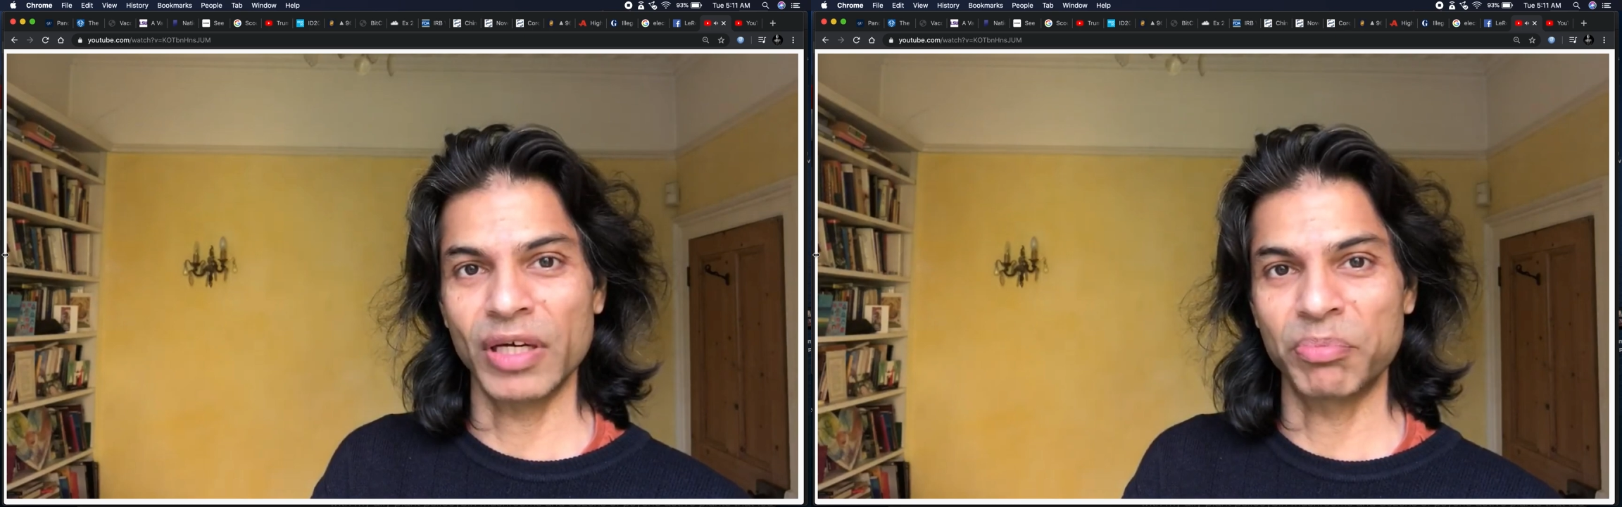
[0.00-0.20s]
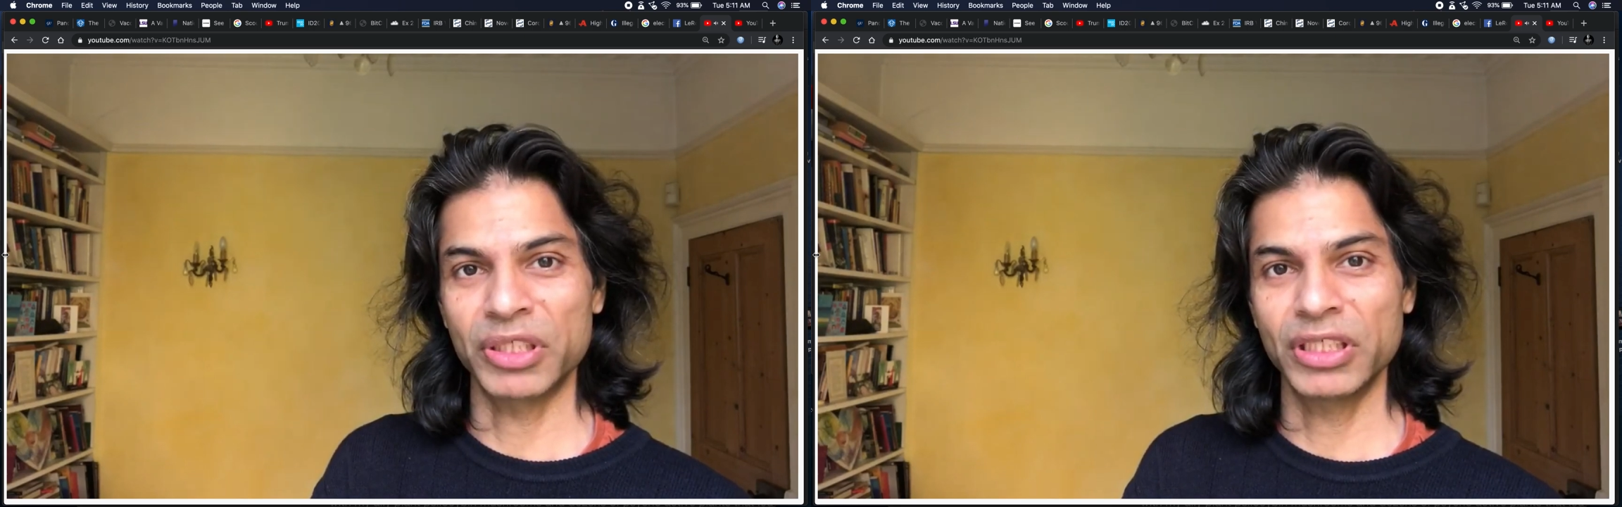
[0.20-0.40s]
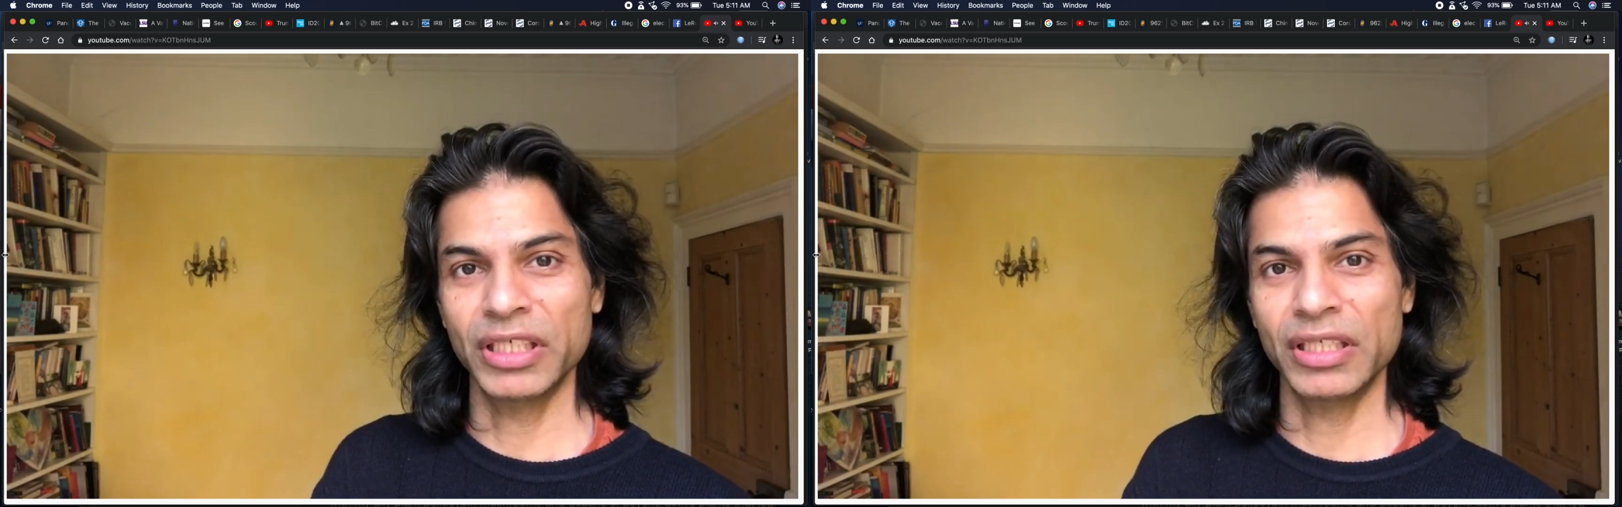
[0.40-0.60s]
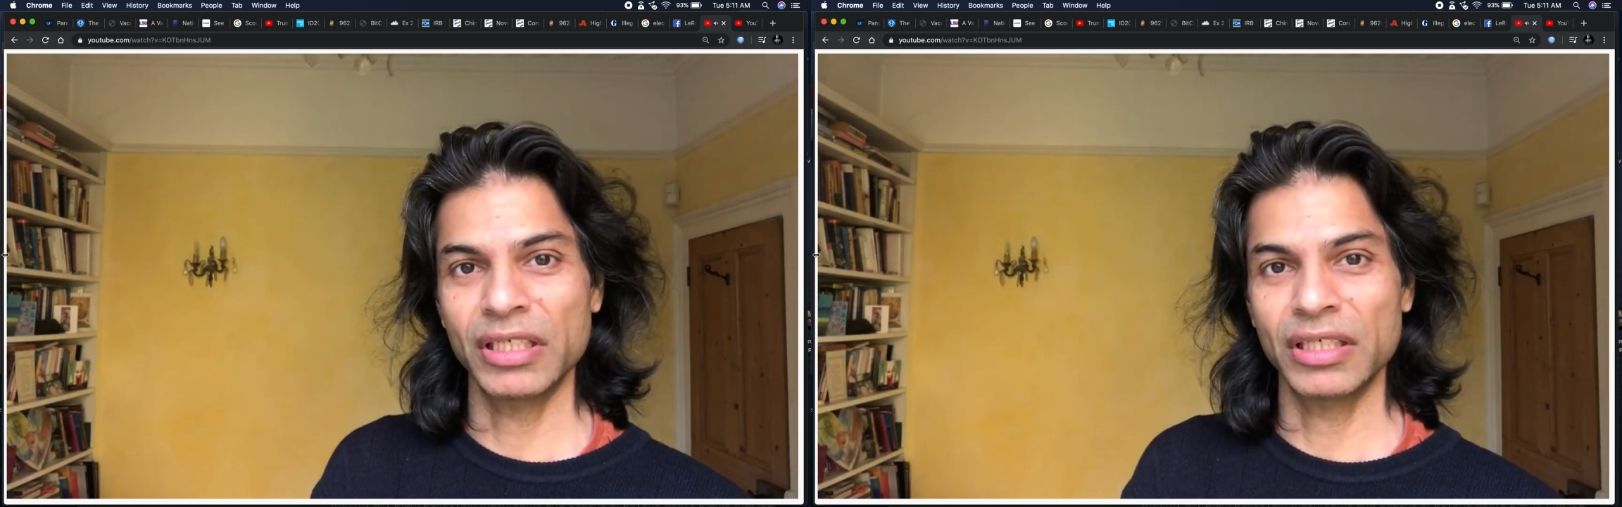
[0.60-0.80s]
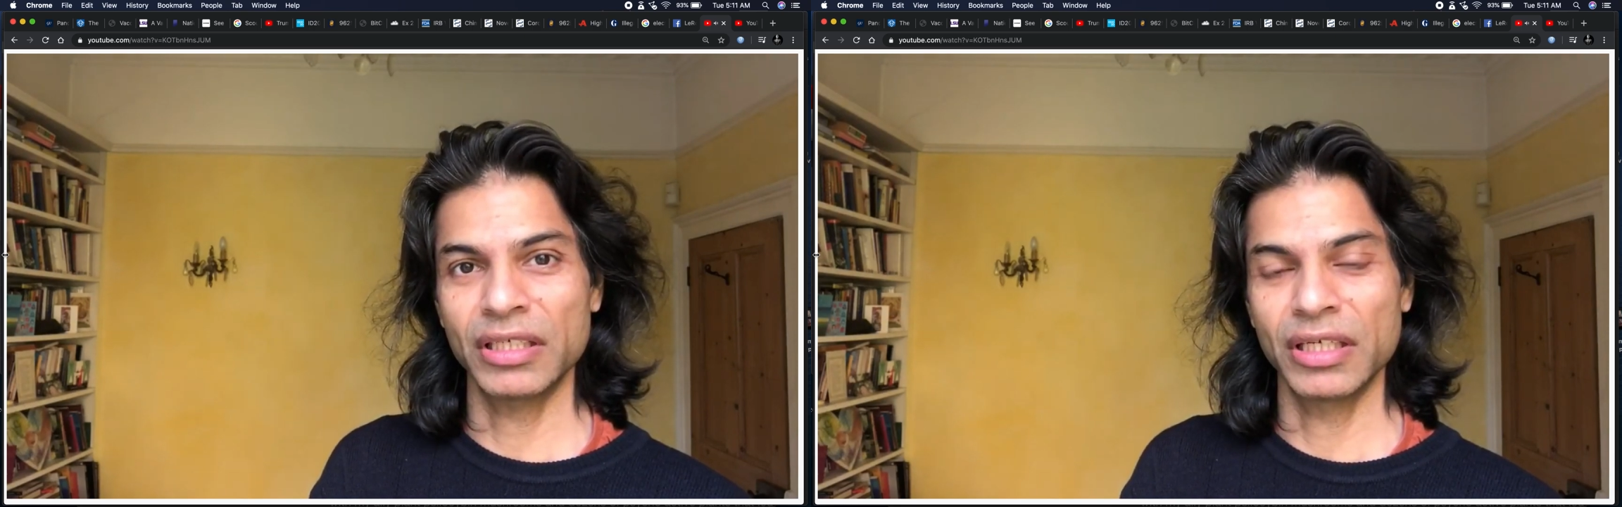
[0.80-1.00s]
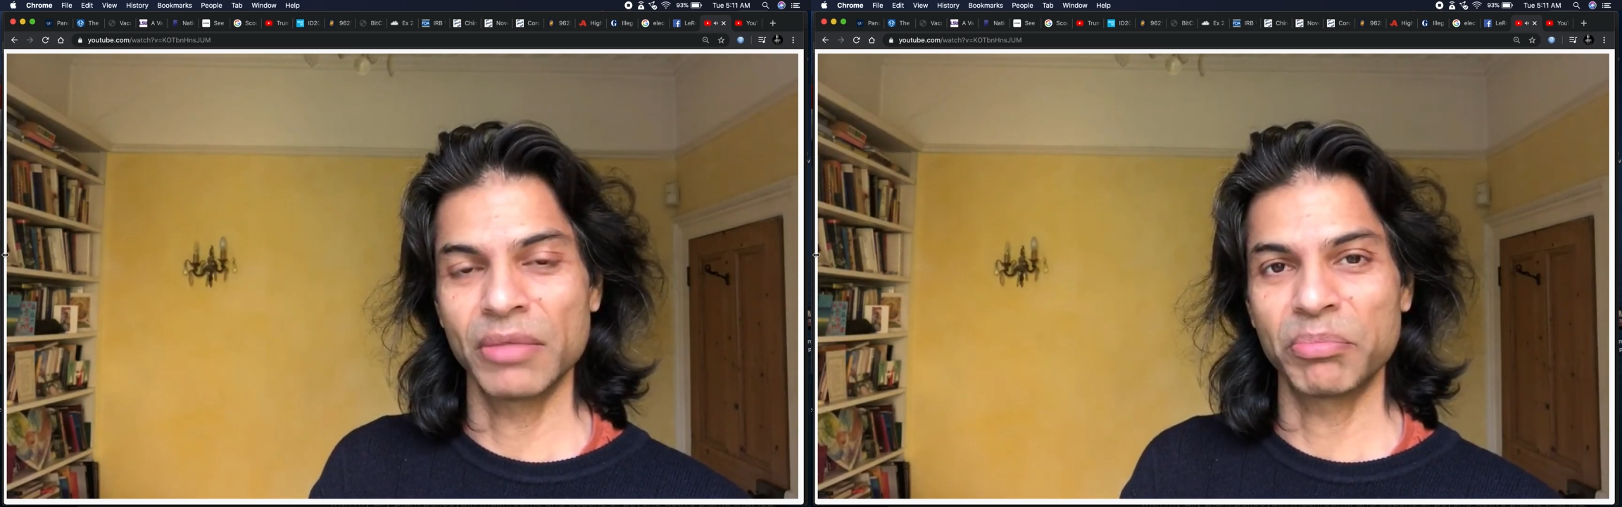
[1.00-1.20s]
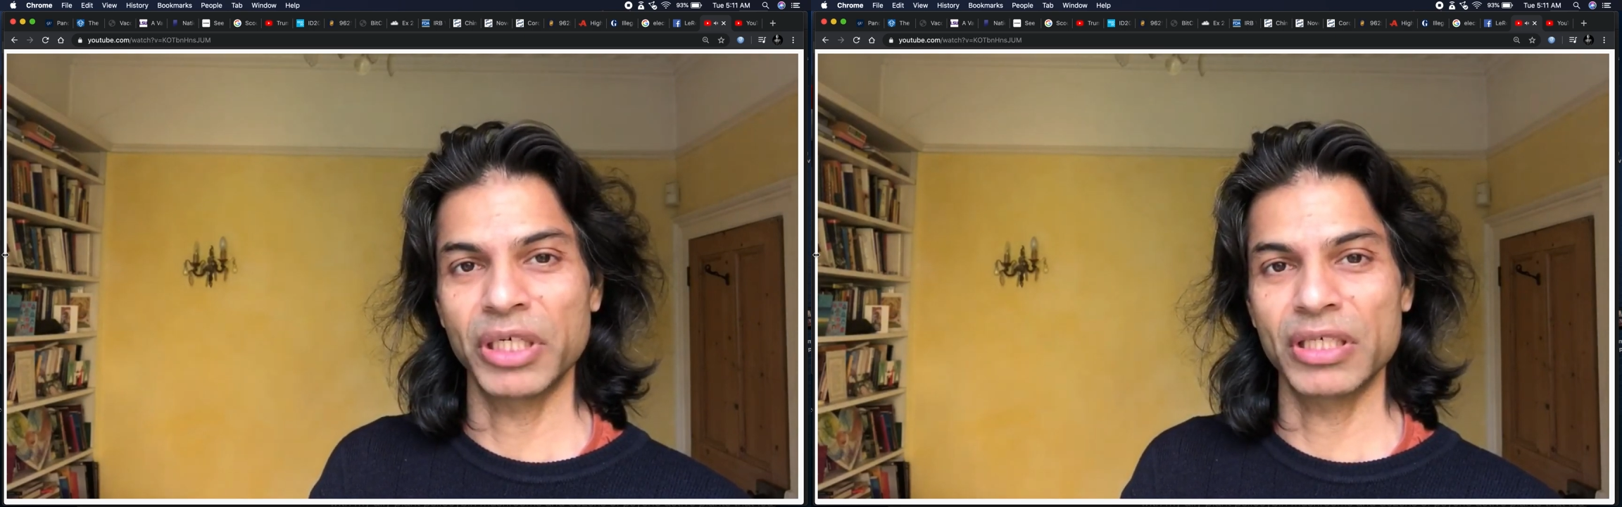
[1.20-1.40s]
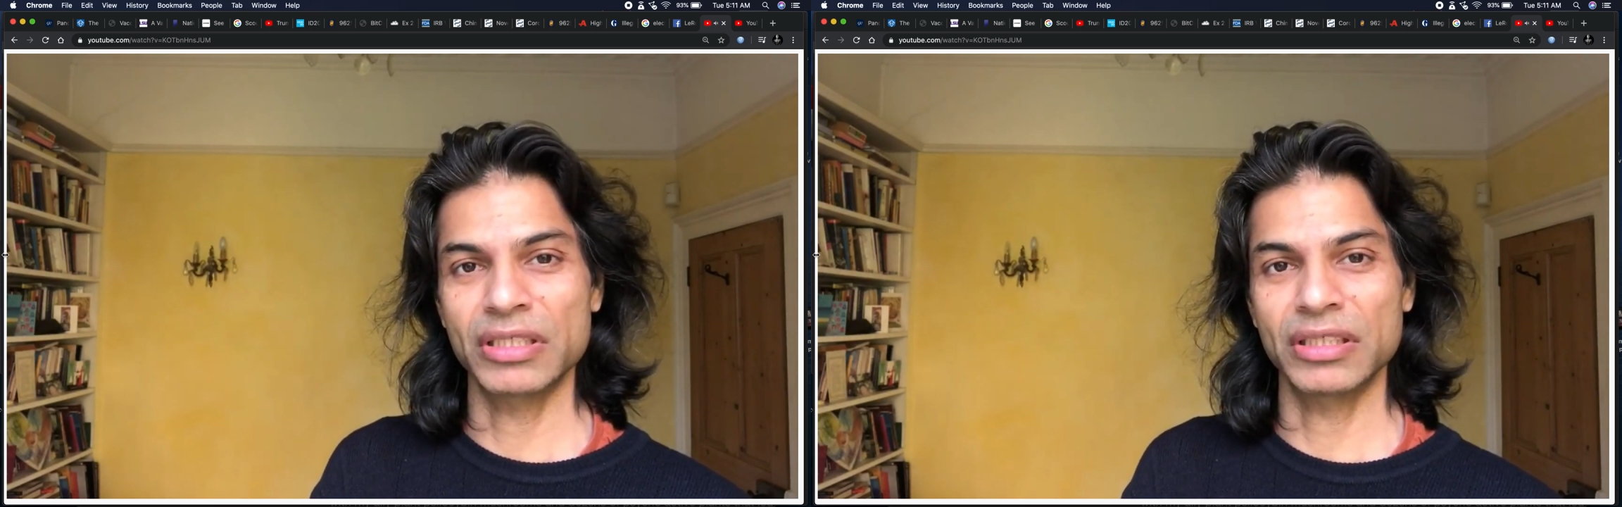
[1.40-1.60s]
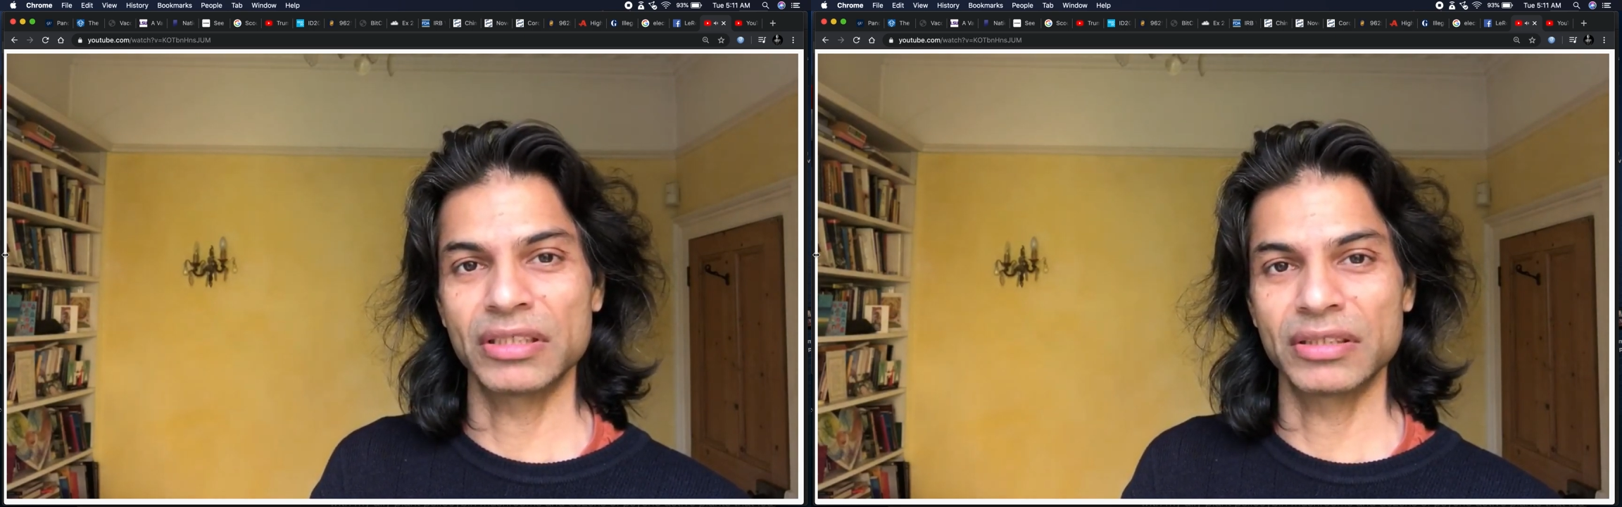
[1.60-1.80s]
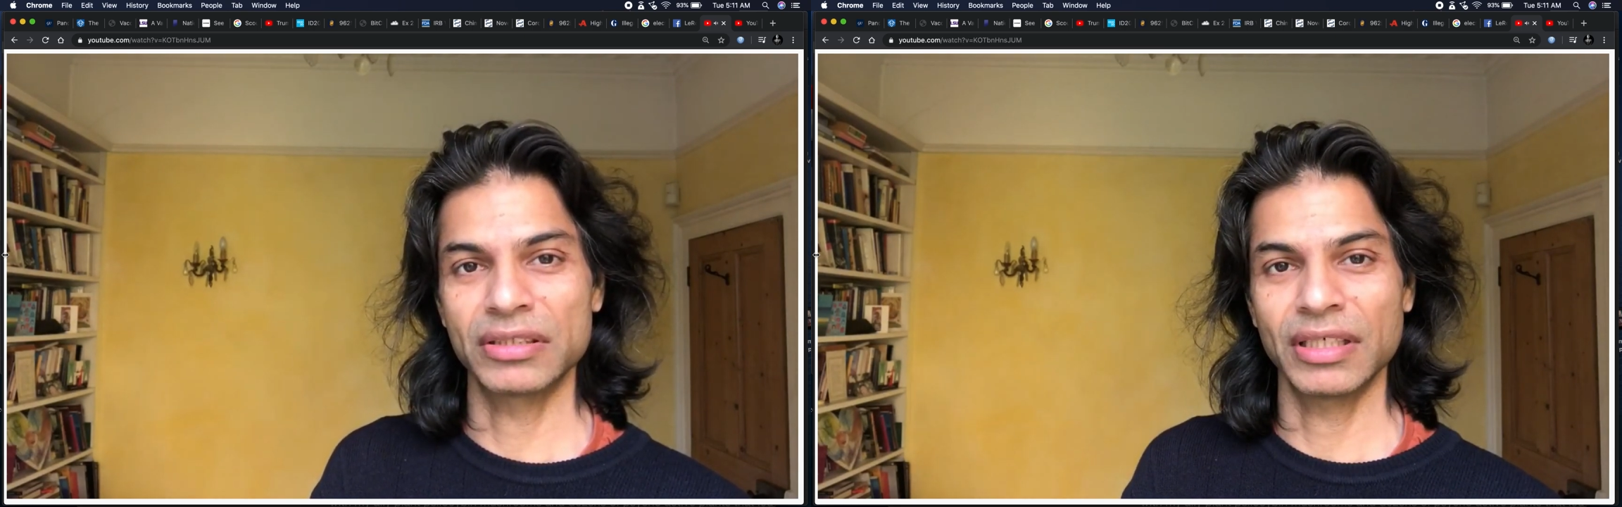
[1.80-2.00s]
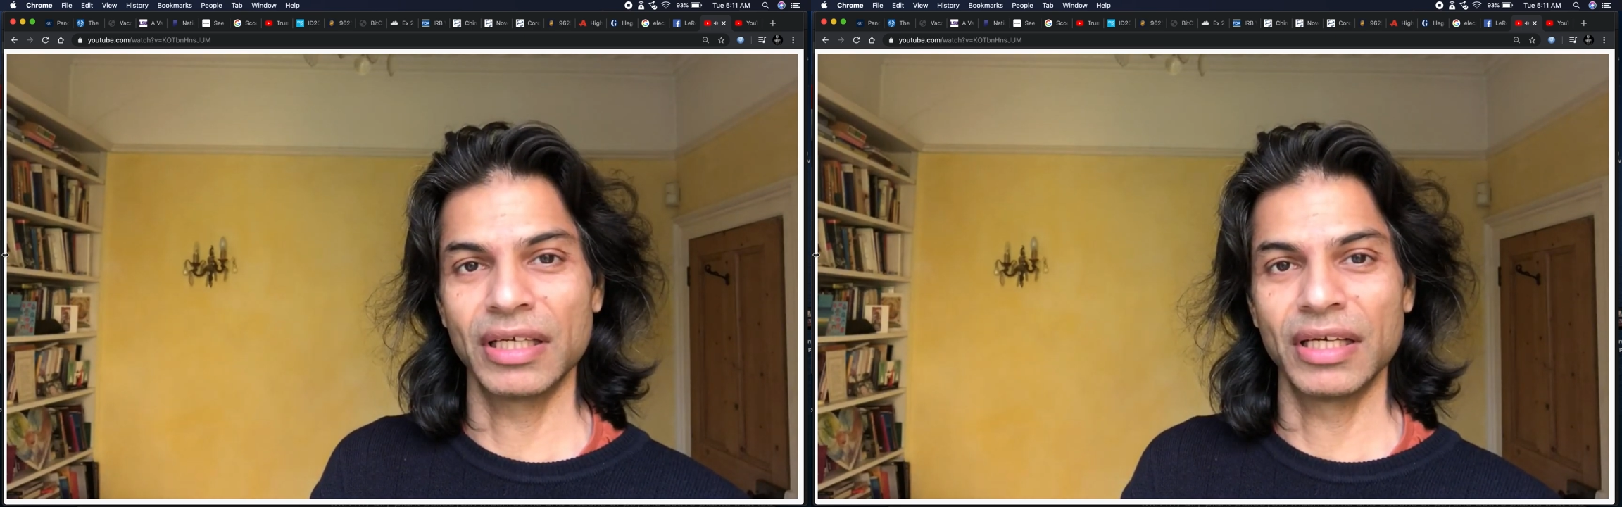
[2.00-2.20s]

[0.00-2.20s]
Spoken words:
a particular person's